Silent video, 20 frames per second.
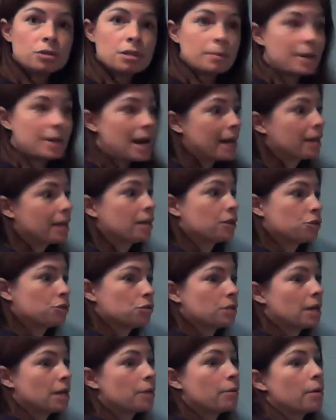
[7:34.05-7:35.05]
I can get shoes
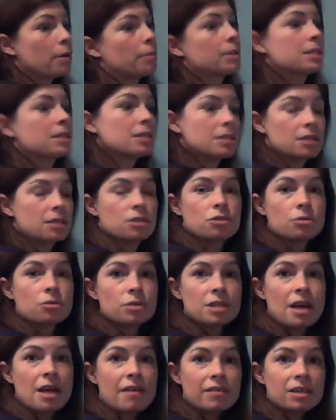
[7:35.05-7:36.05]
anywhere, but since the store
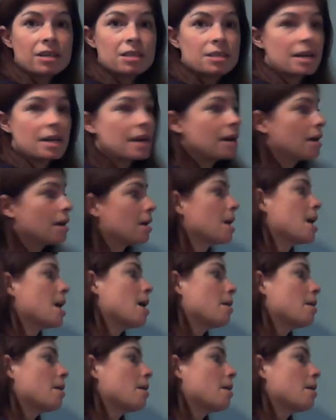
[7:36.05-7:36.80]
is having a sale,